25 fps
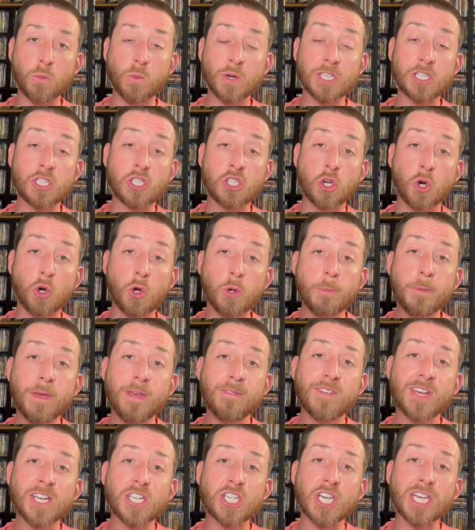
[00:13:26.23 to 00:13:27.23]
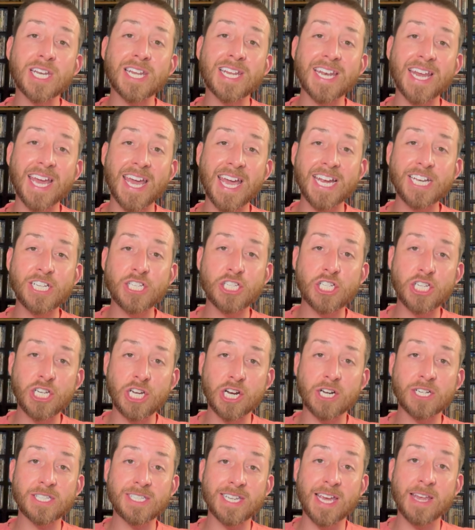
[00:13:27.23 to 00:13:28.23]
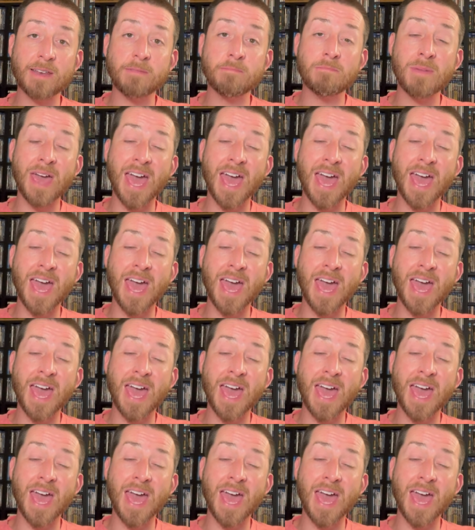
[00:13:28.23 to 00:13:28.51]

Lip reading: with Dolby Vision and HDR10